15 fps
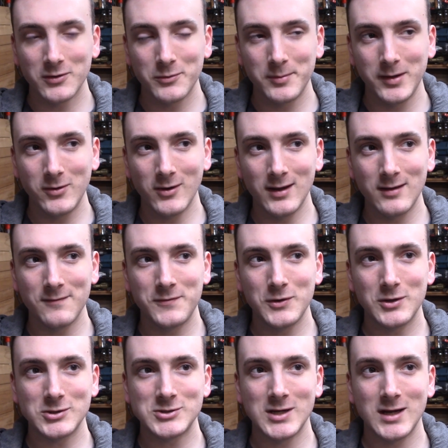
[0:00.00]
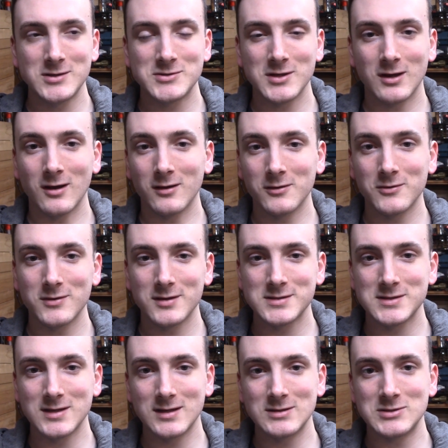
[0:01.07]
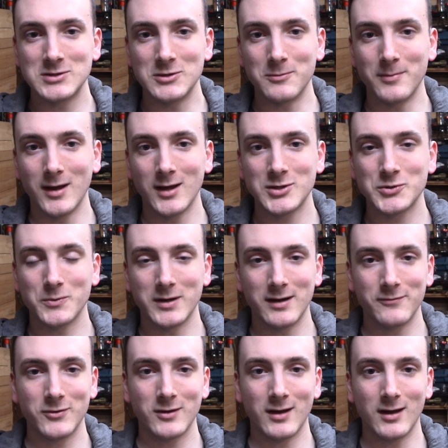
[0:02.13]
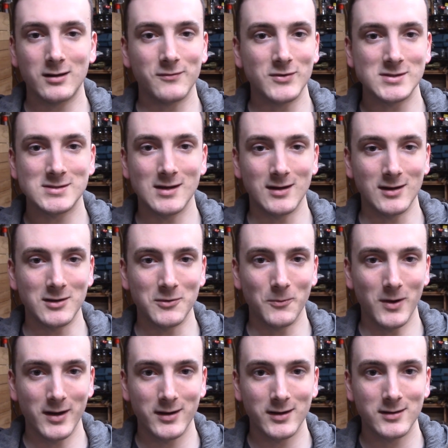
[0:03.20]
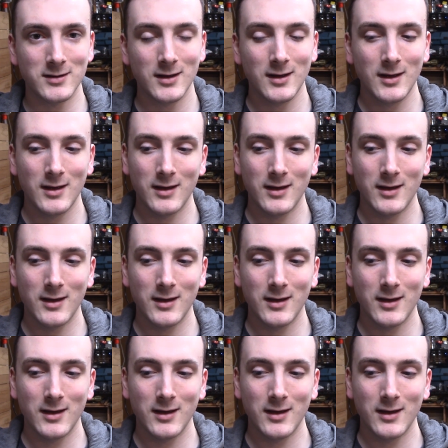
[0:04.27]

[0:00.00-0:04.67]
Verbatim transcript: it would be great if you could change the color of this thing to match whatever kind of aesthetic you wanted.